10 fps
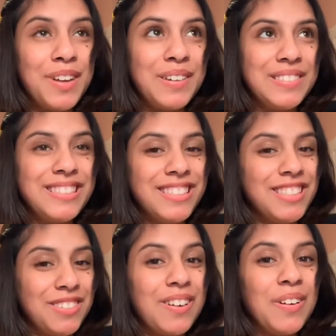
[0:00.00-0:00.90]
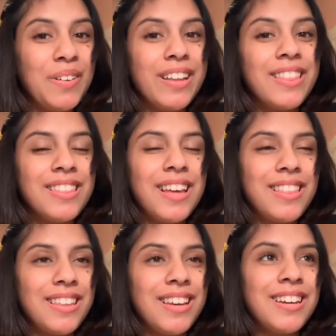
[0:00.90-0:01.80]
known to struggle with. I
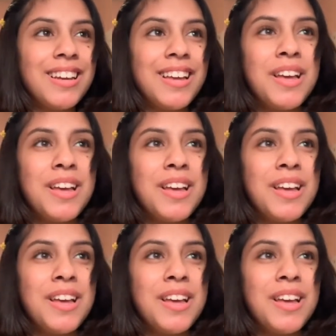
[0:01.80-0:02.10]
think